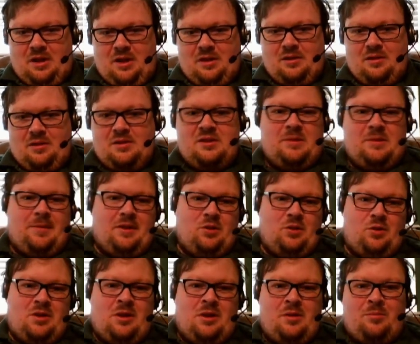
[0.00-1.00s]
This is something I do
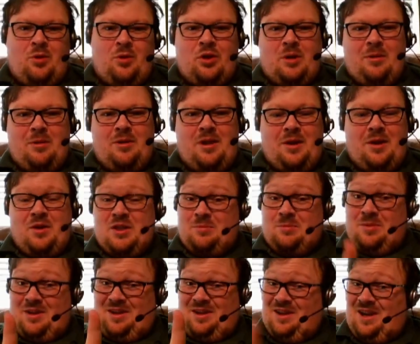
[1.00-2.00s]
in other programming language,
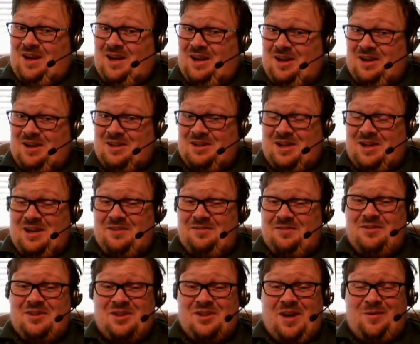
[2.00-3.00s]
but I
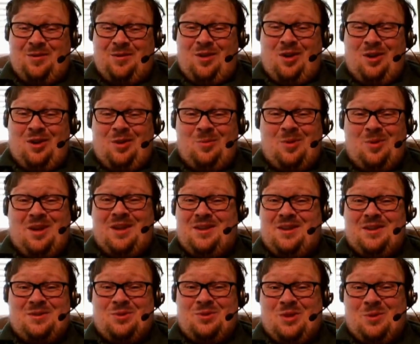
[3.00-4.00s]
discovered the hard way. It
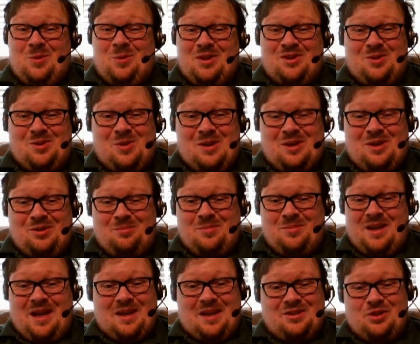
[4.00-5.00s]
doesn't really work so well in
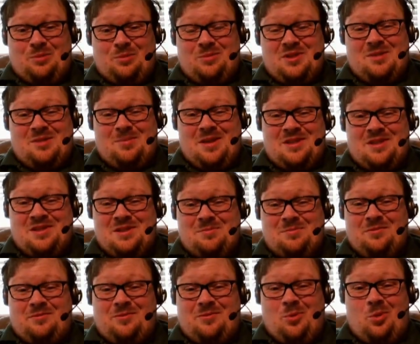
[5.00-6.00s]
Bash. Don't put spaces
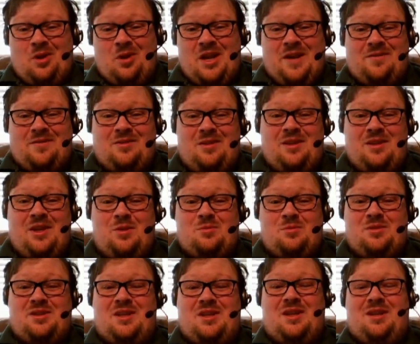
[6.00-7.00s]
before and after the
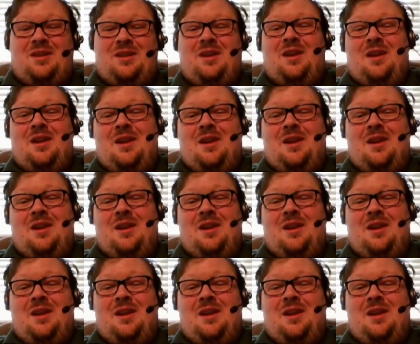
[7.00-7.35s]
equal sign.